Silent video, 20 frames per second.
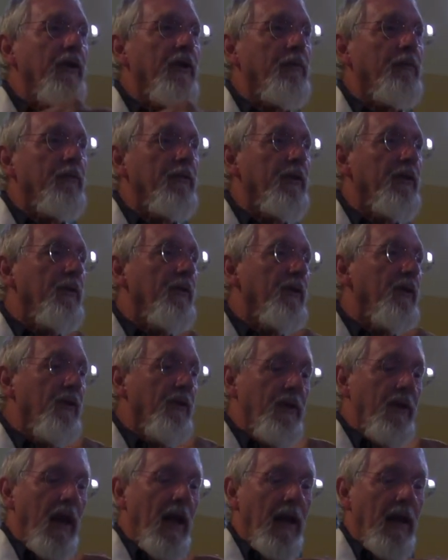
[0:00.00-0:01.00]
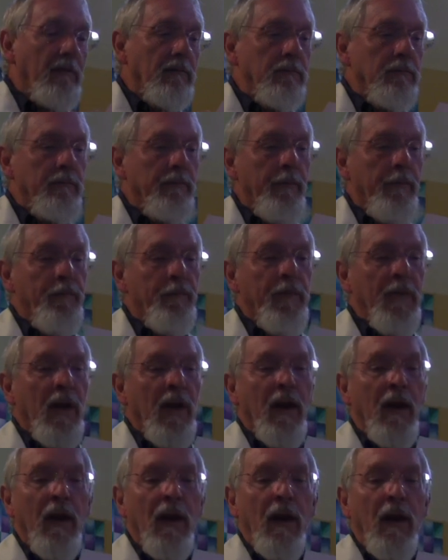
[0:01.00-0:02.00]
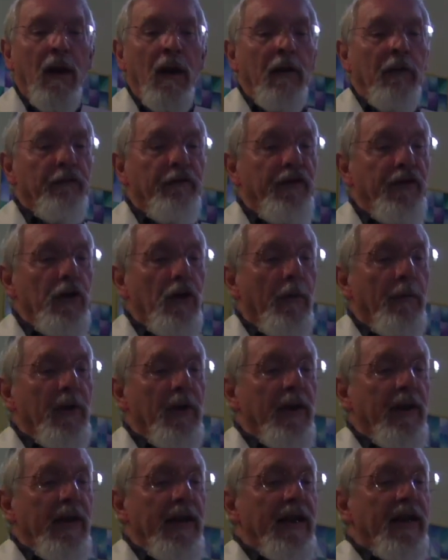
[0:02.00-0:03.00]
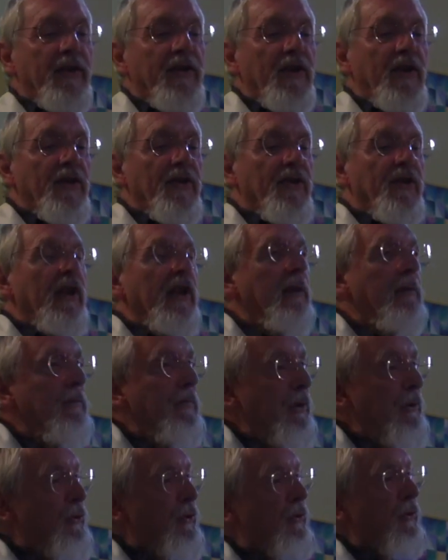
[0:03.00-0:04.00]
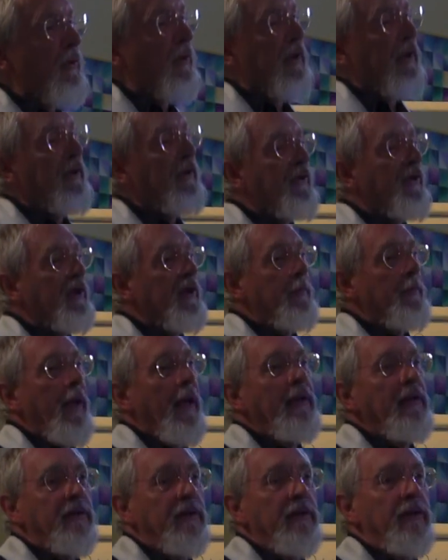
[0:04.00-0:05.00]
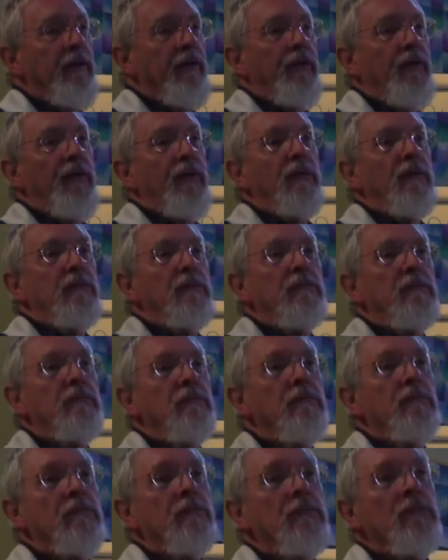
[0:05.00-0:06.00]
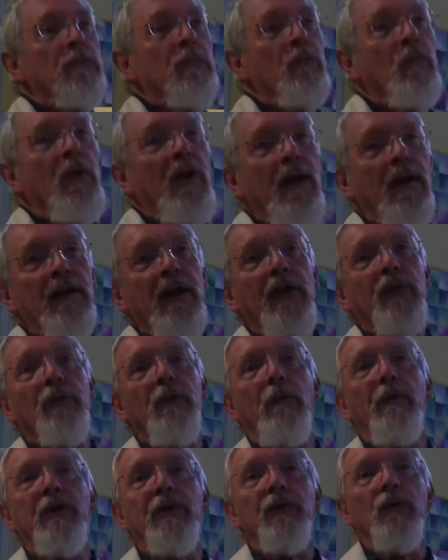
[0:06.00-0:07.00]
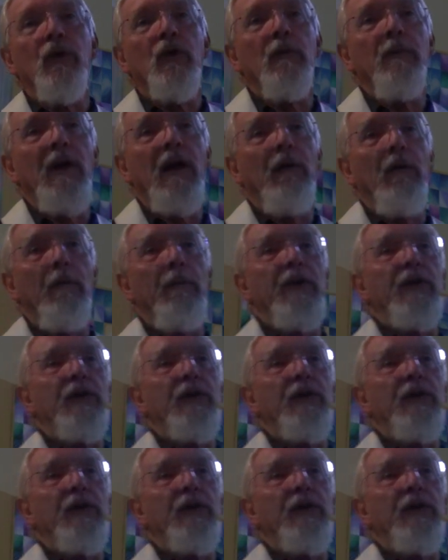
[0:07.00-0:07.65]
this produces that. Phenomena exist in mutual interdependence. Well, that's what we talk about when